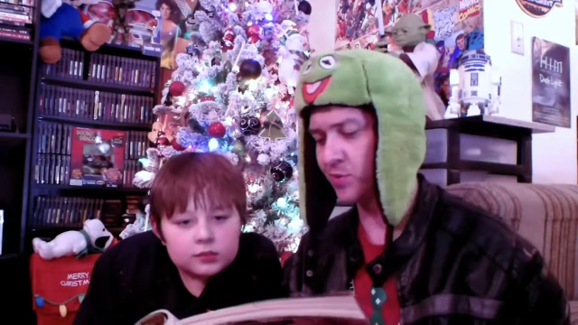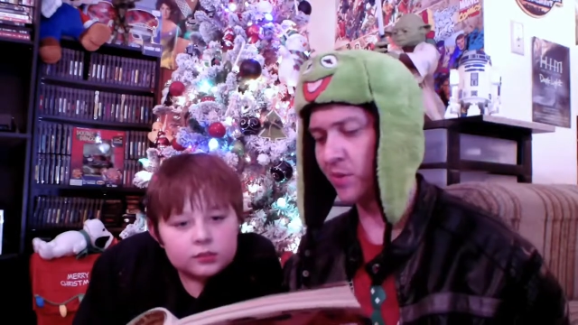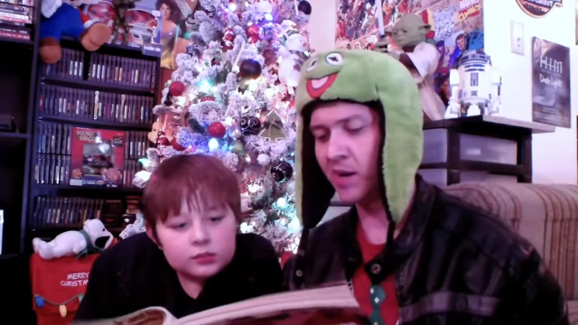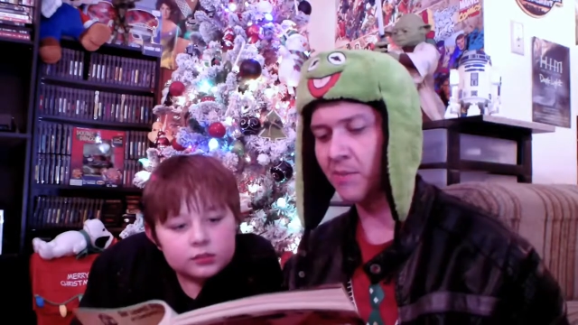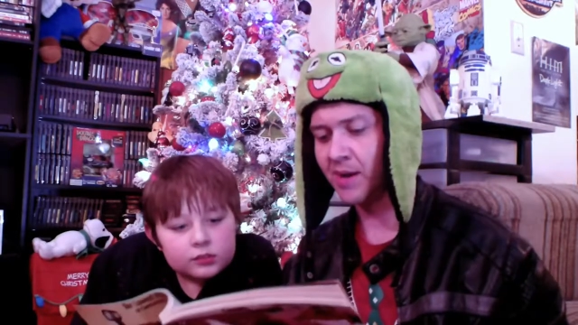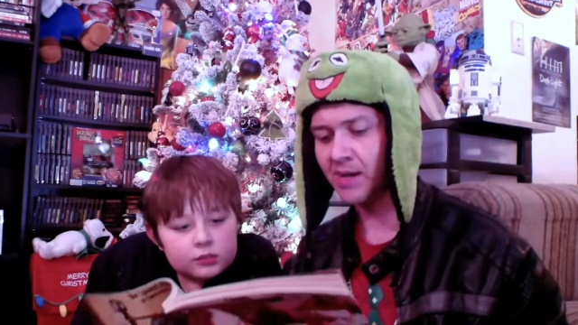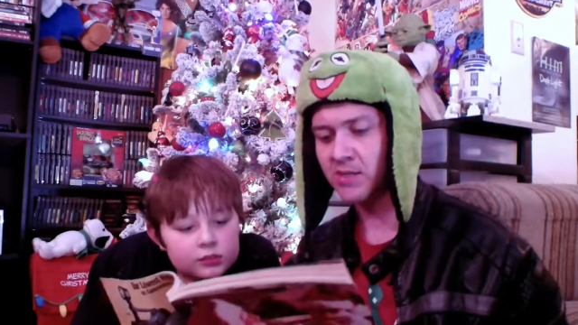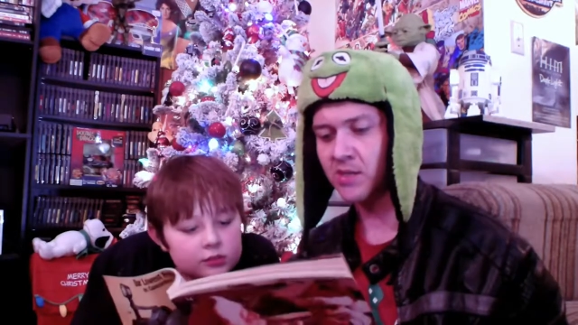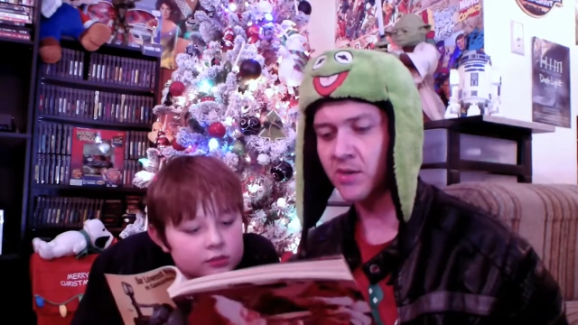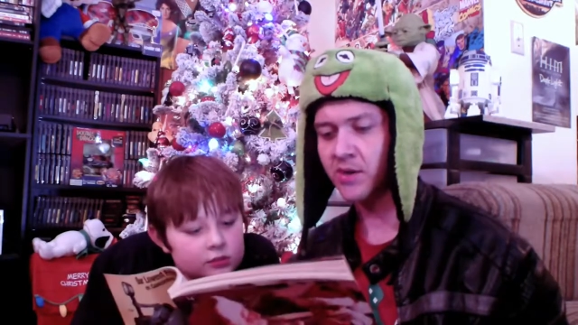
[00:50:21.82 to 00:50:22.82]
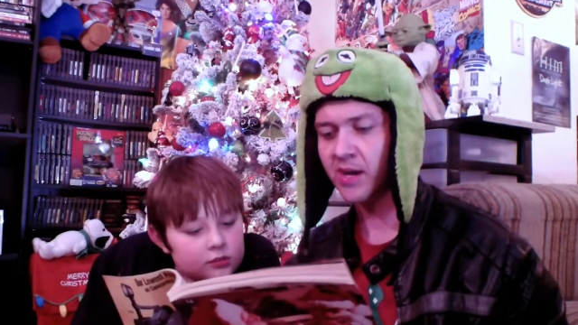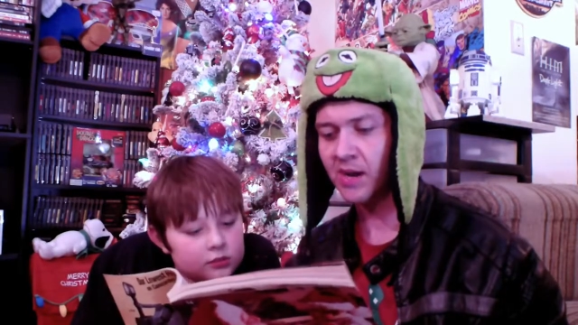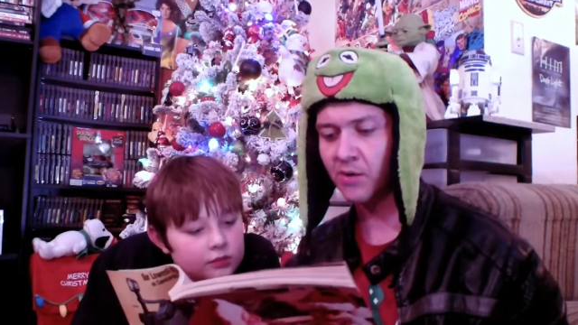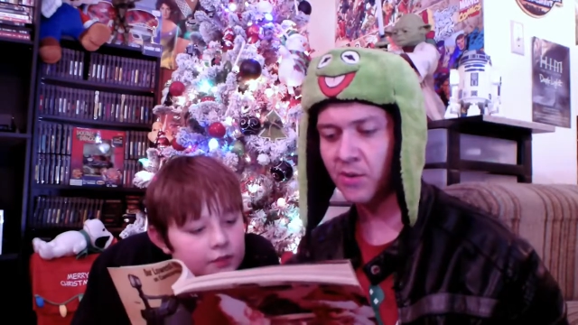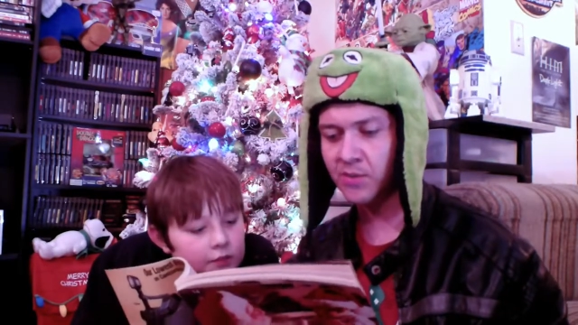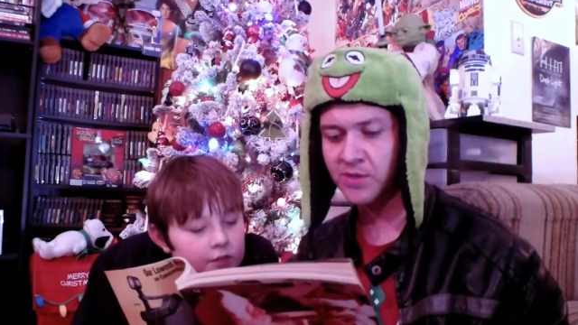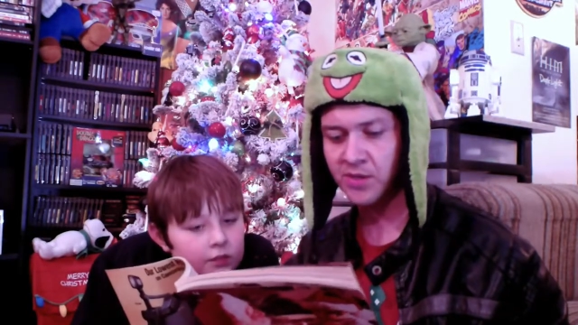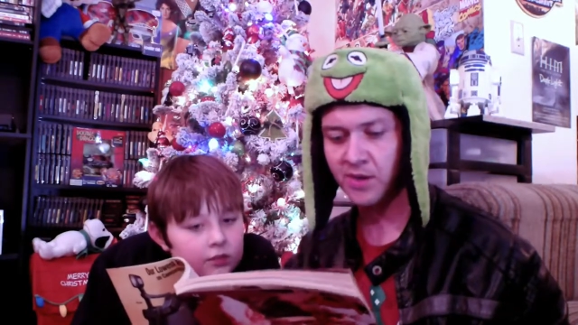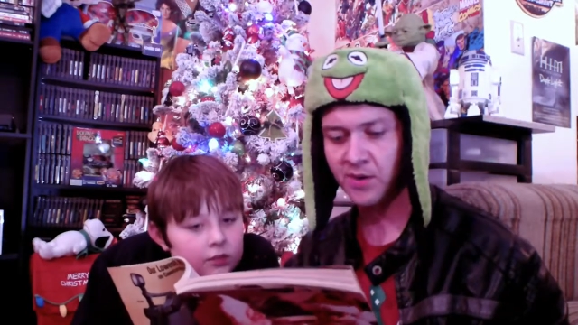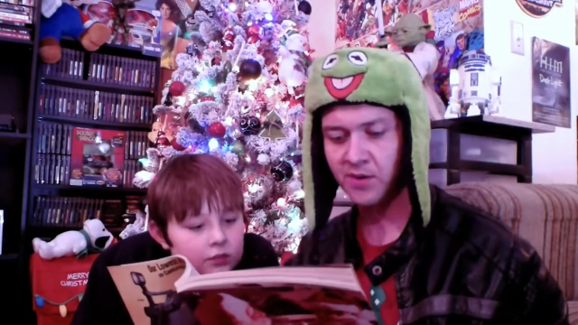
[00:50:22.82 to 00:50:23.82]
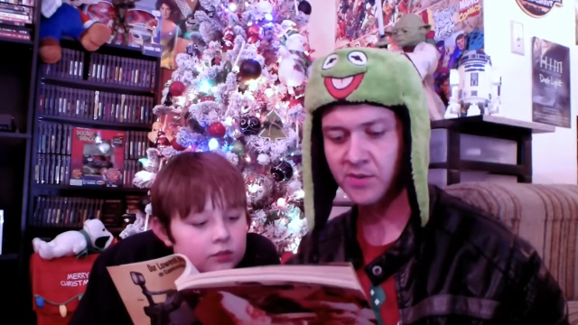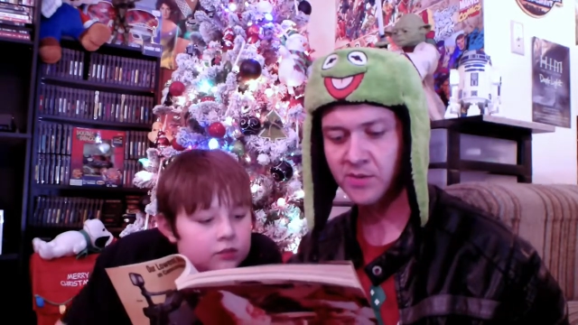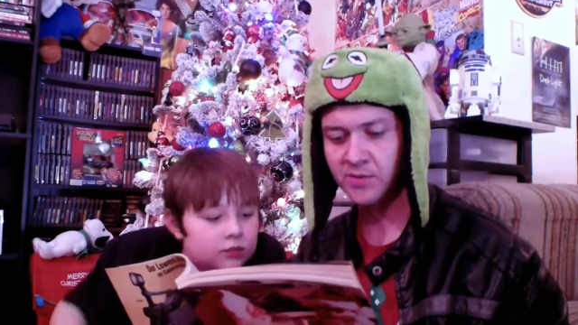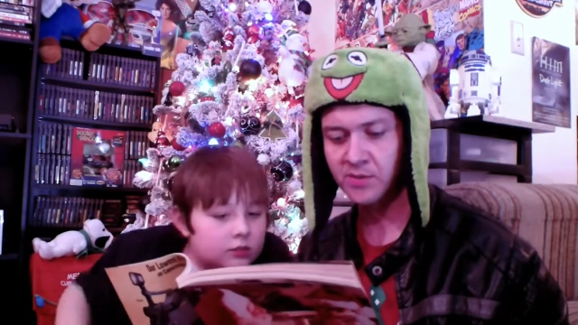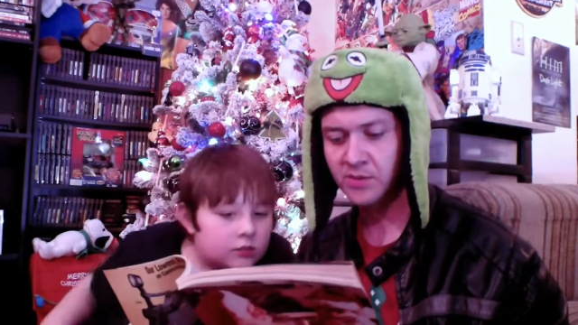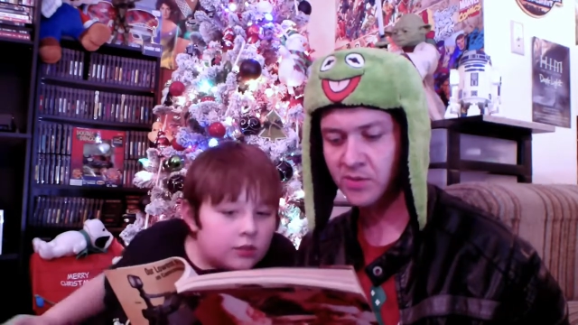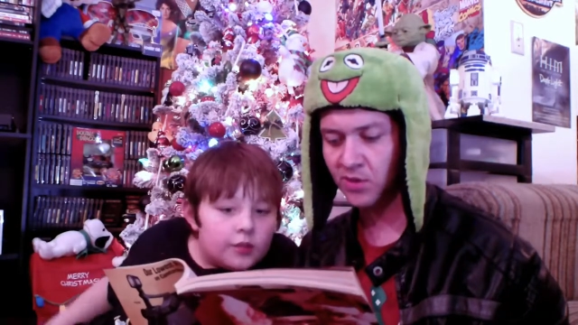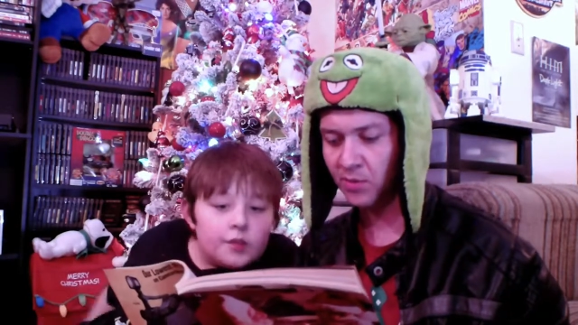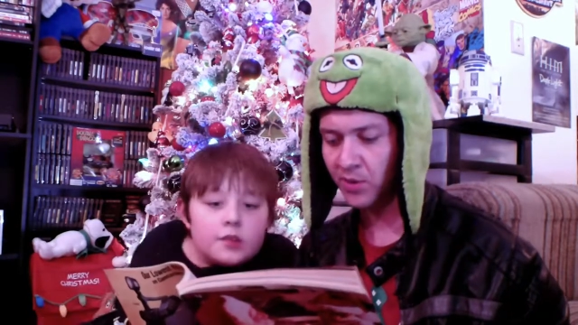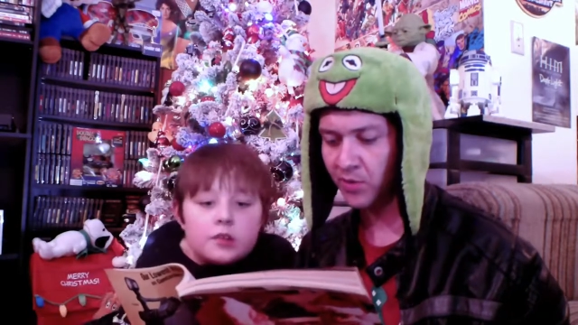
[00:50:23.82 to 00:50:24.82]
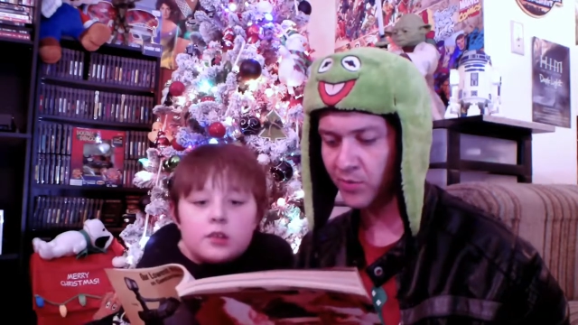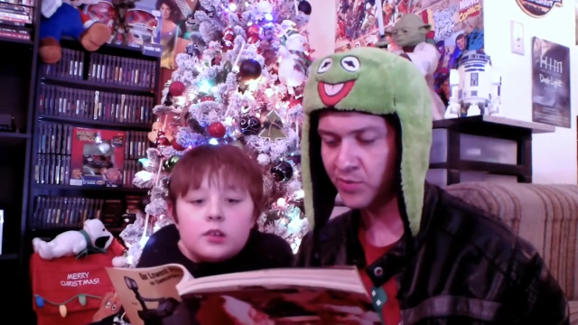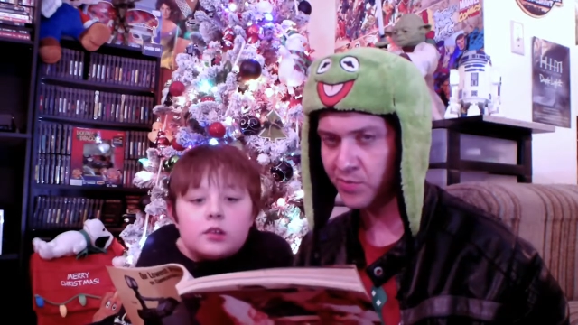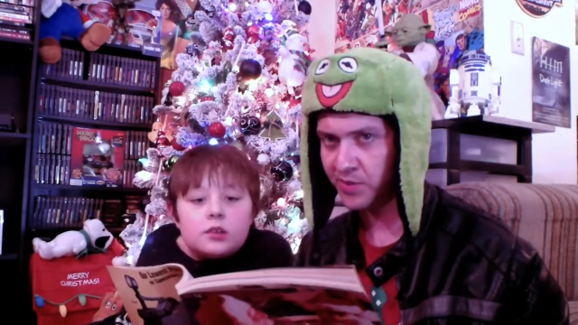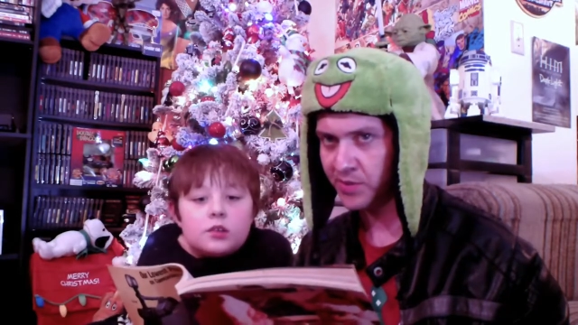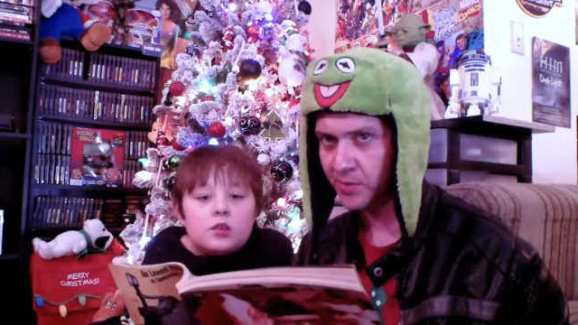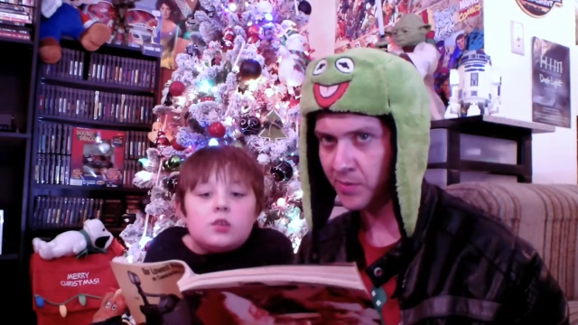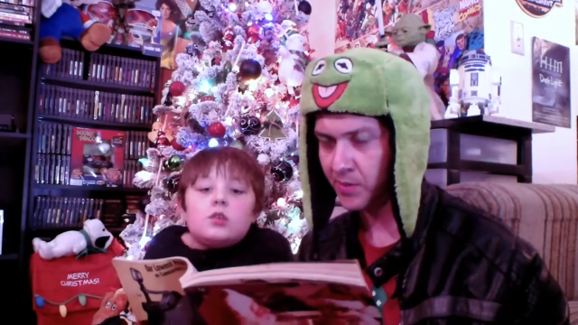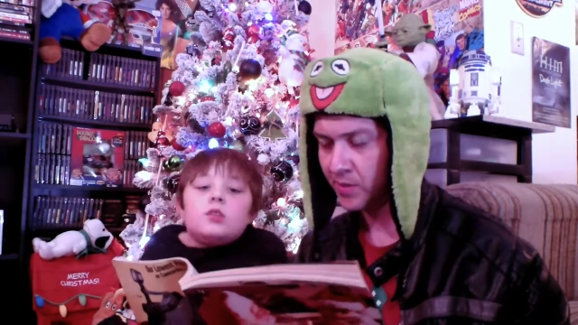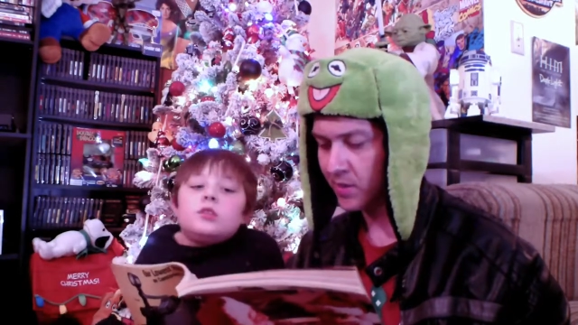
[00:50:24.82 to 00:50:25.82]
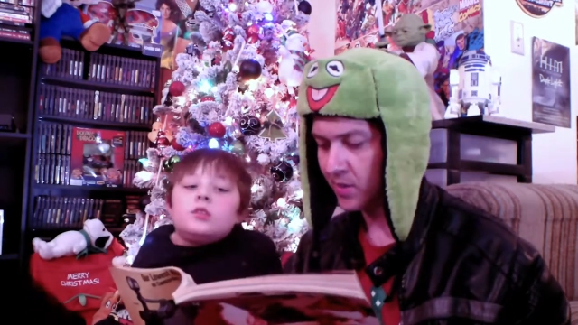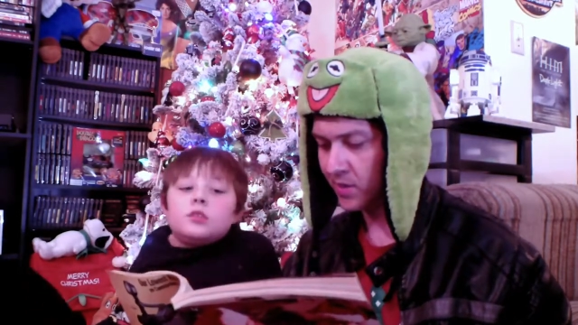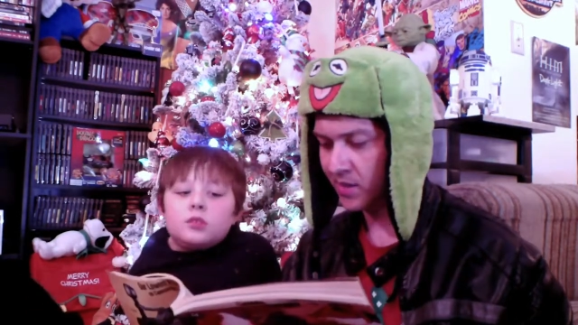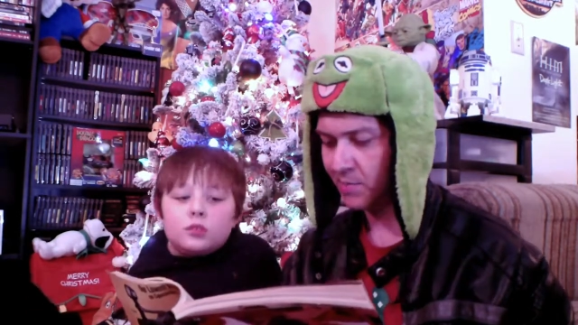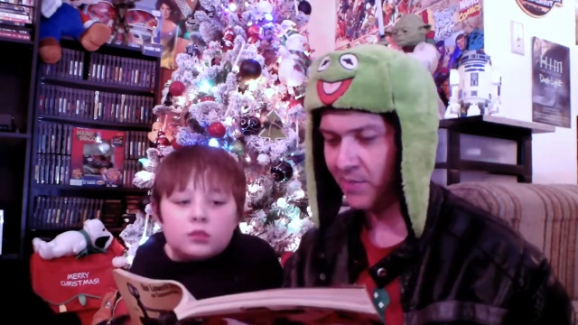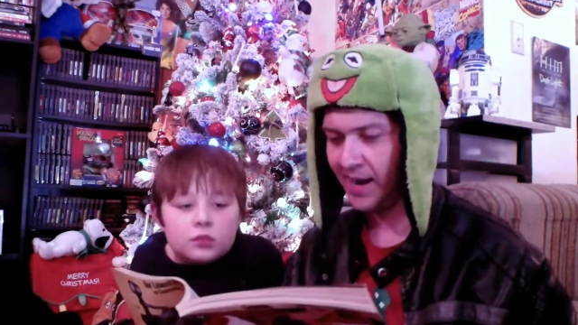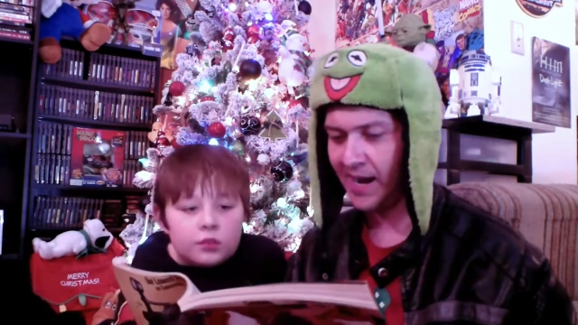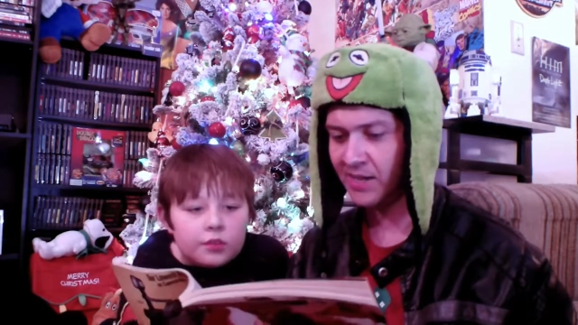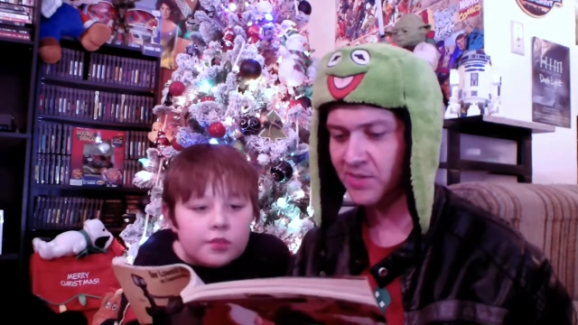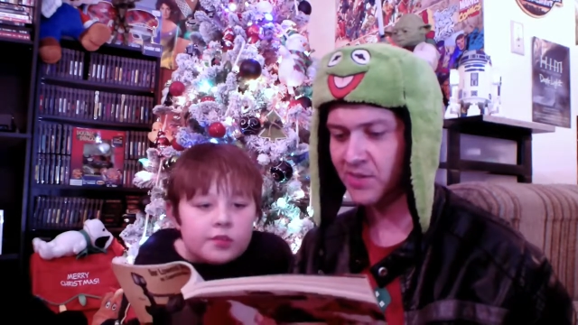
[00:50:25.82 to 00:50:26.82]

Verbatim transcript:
Speaker 1: of Mighty Max the other day. I really missed that cartoon. Skull Mountain was pretty cool. You had Max